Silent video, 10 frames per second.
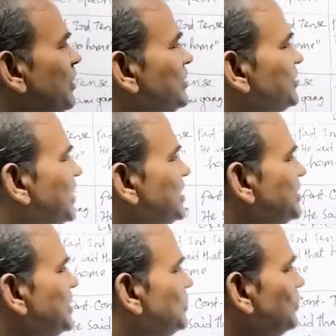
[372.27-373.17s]
been
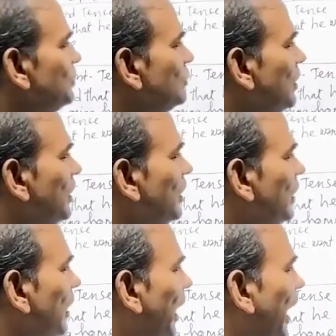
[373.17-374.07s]
changed into
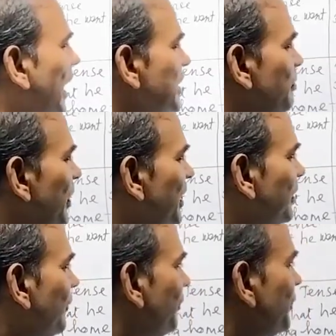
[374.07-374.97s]
had been.